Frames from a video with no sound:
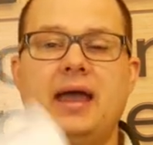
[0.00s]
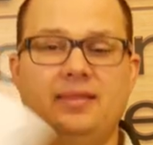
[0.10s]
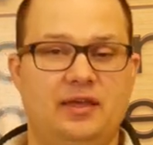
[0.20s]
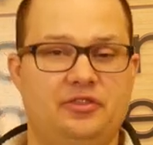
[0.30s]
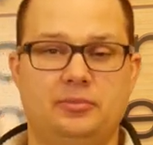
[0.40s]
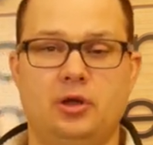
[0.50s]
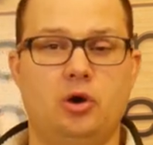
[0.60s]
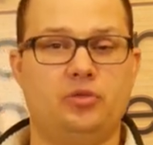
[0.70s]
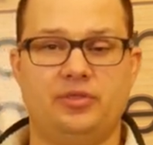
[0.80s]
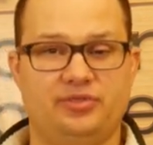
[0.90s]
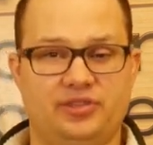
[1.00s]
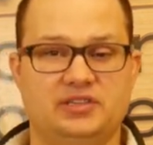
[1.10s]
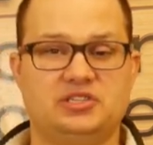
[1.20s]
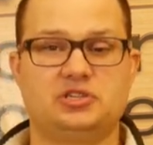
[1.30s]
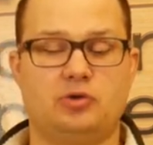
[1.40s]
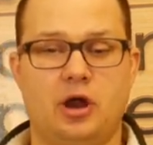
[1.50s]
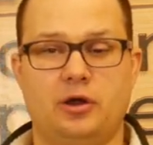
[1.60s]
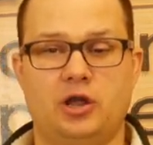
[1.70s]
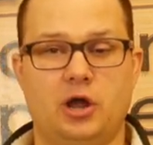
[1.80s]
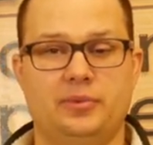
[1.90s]
and let them know that this is
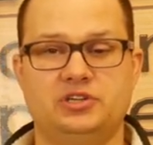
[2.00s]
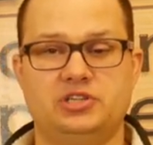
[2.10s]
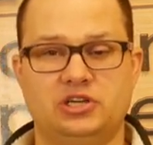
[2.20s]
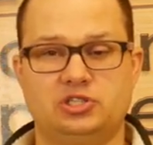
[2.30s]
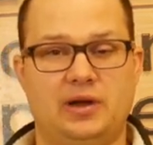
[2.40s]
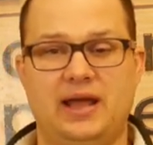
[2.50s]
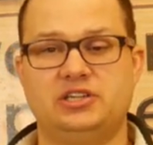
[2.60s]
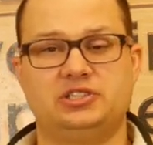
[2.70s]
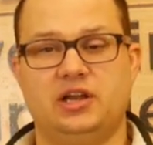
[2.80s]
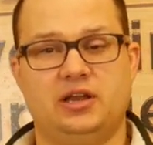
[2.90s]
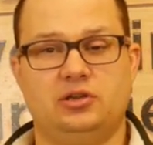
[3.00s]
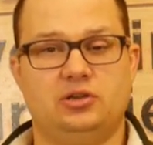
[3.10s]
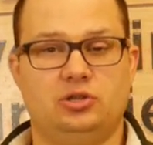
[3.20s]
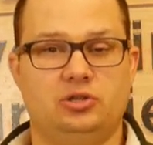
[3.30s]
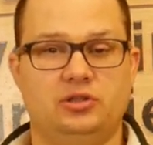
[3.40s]
gar- garbage and trash and